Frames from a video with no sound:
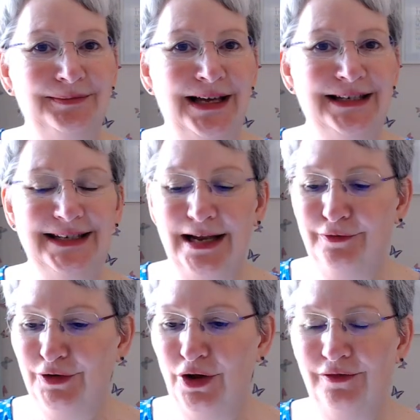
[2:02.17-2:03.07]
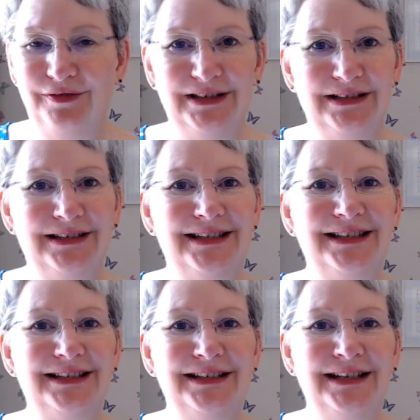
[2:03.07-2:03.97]

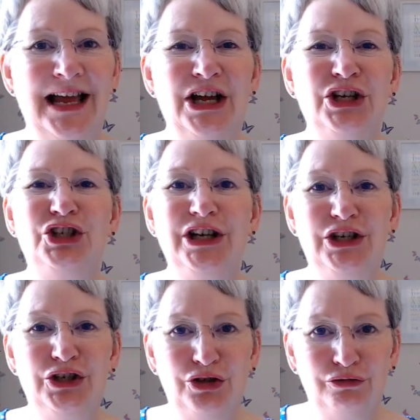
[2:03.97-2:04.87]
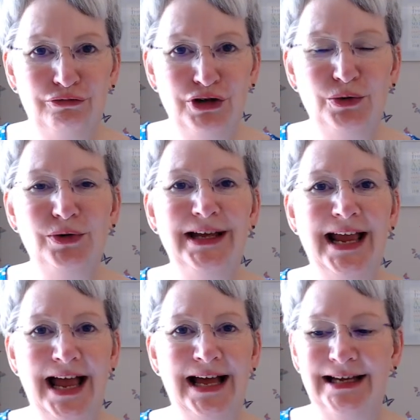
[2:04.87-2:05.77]
self-confidence. She truly
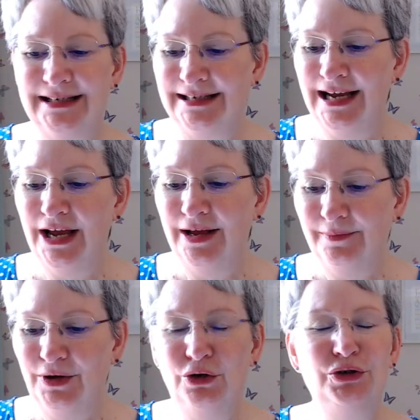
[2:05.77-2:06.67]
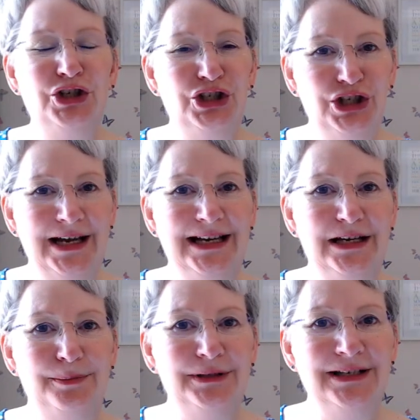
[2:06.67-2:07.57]
has
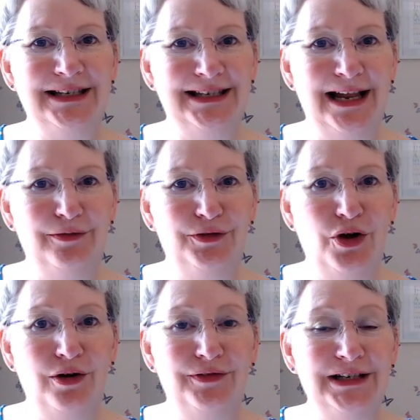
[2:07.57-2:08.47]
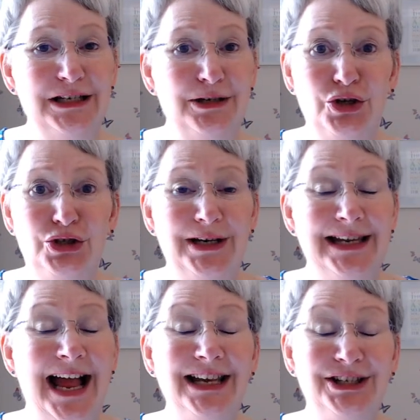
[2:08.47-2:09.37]
unshakable self-confidence because
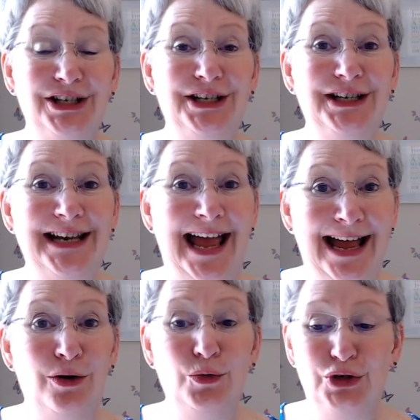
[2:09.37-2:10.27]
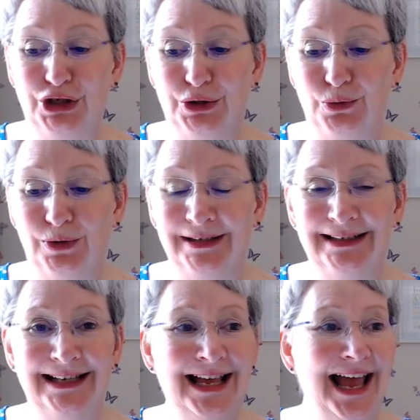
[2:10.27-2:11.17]
she's had to learn how to.
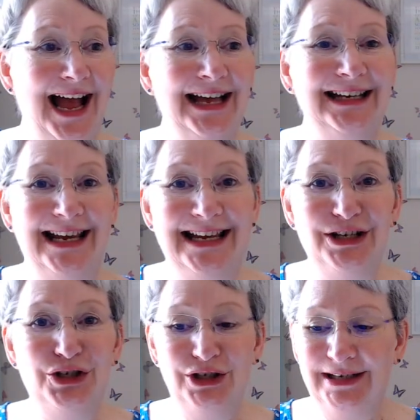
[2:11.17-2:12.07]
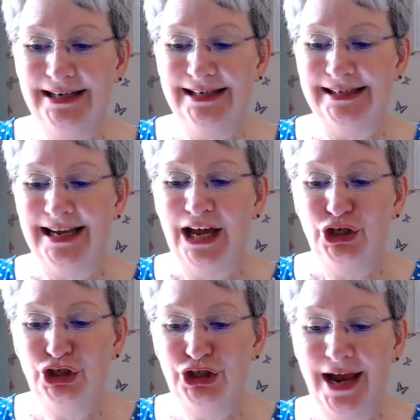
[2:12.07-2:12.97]
And here she is
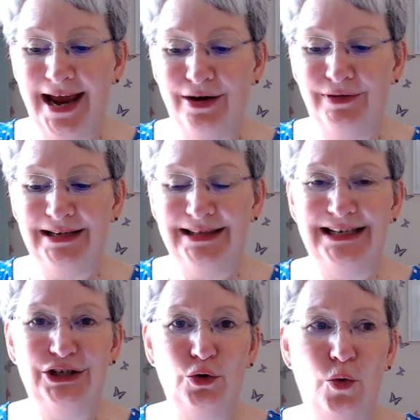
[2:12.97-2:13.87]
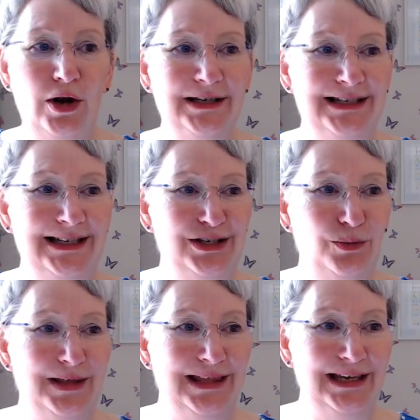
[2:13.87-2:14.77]
sharing these qualities
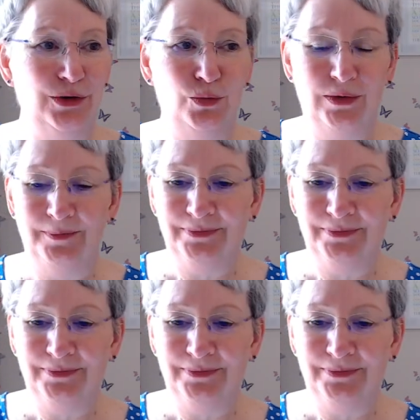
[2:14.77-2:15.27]
with you.